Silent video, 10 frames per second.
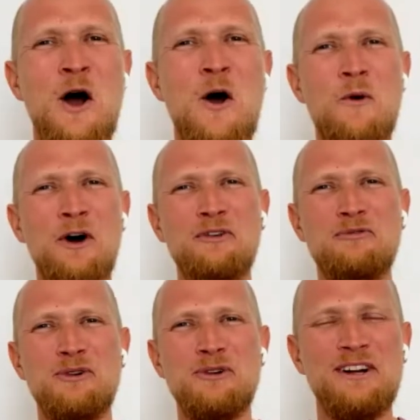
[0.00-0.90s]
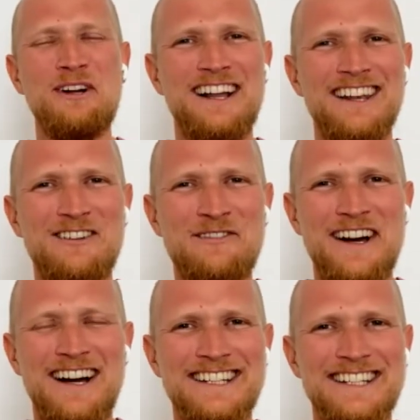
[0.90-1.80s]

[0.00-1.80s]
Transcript: Wonderful. I love that.